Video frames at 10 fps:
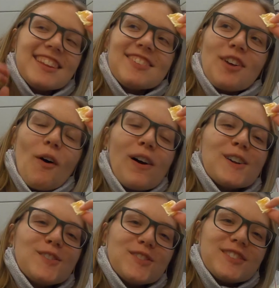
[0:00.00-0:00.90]
This
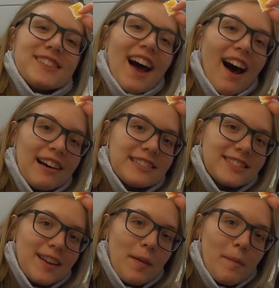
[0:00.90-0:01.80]
orange is
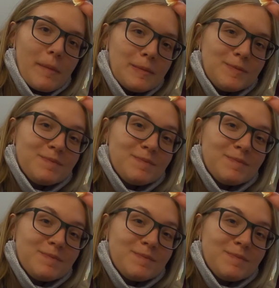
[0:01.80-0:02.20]
naalsem.